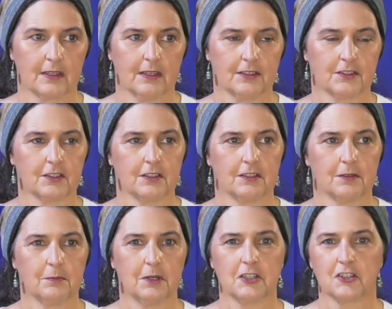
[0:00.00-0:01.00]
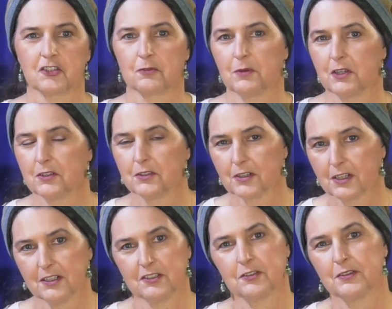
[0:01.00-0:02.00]
It's a much smaller
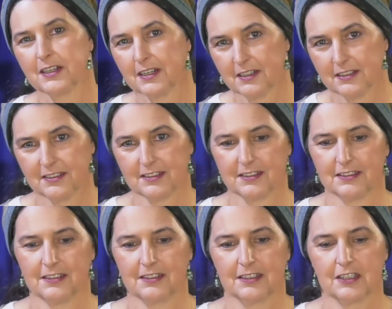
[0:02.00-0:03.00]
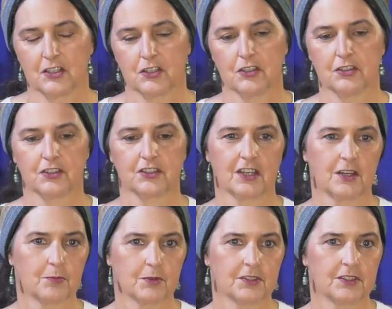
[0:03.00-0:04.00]
country cousin to the
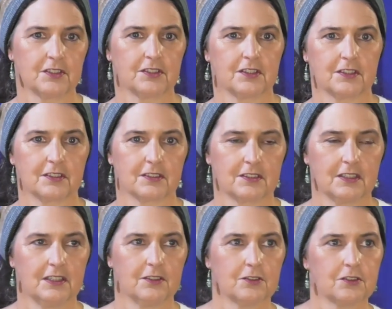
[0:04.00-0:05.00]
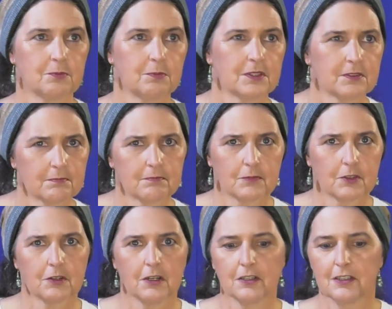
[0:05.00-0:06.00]
cypresses and cedars, but
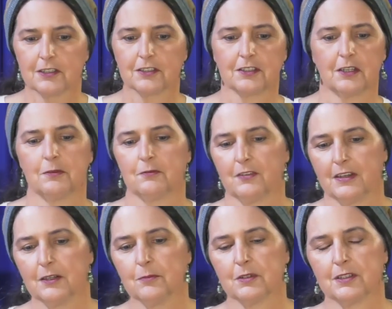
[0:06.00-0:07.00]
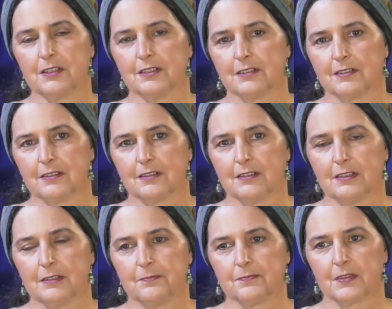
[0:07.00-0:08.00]
they're all in the same family.
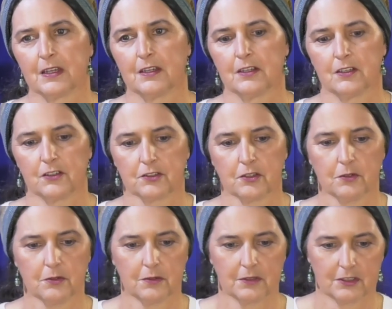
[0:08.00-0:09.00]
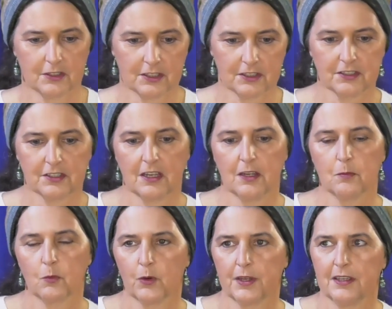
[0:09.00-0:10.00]
So, the
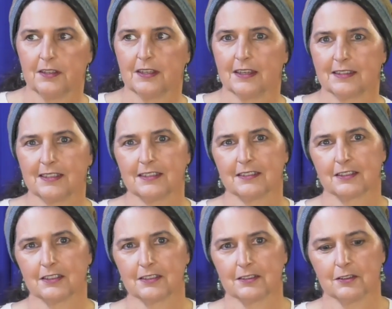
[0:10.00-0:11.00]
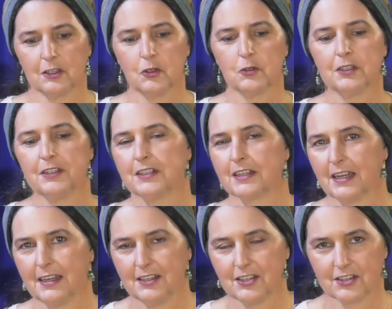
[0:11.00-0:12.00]
same way that the, the lowly
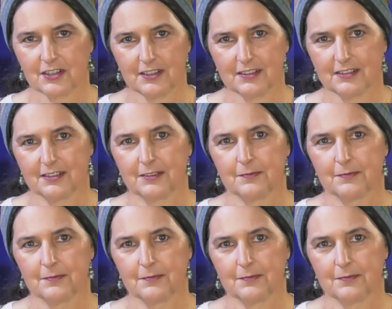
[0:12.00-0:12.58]
acacia